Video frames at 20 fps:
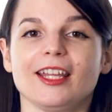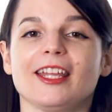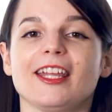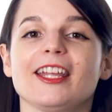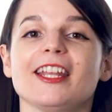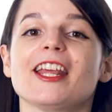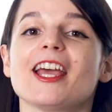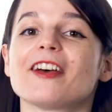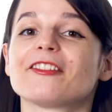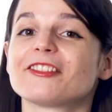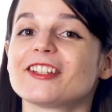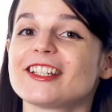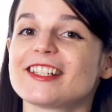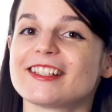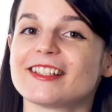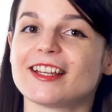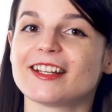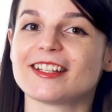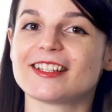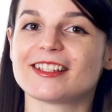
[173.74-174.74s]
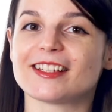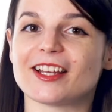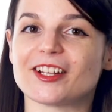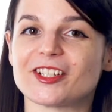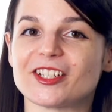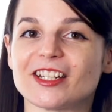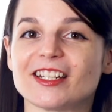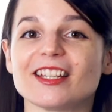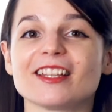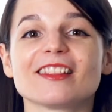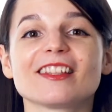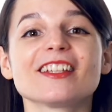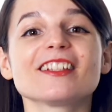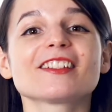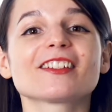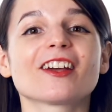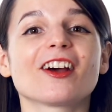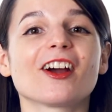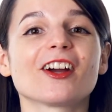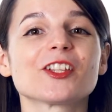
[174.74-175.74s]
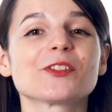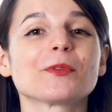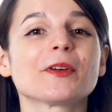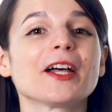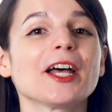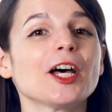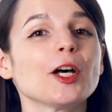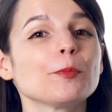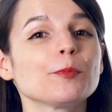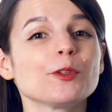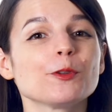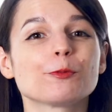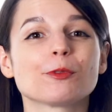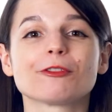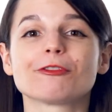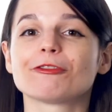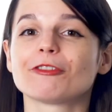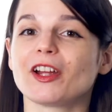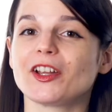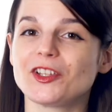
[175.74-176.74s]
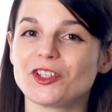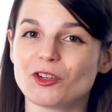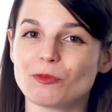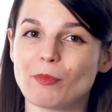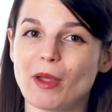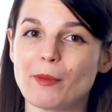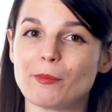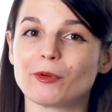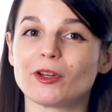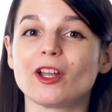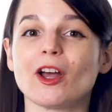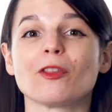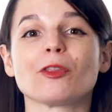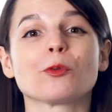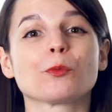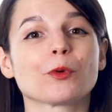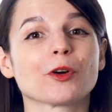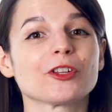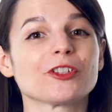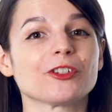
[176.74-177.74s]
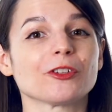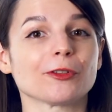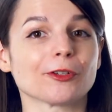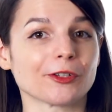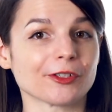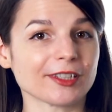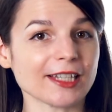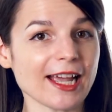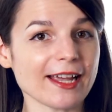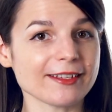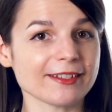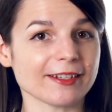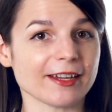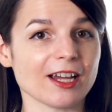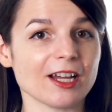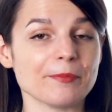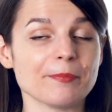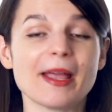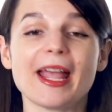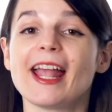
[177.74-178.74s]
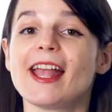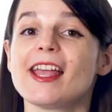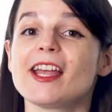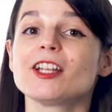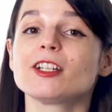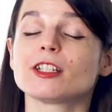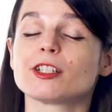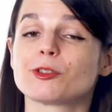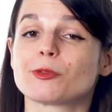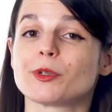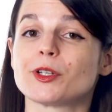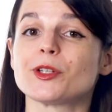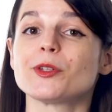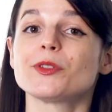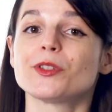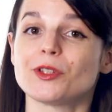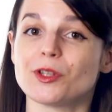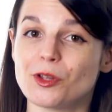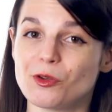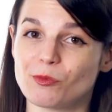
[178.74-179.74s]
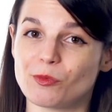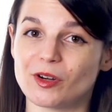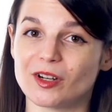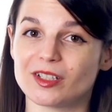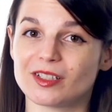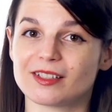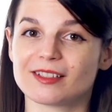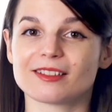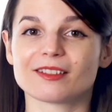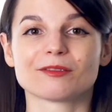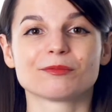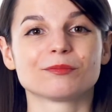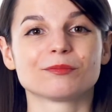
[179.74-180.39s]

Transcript: In every study session, these cards will help you refresh your memory on the words you learned last time and introduce new words.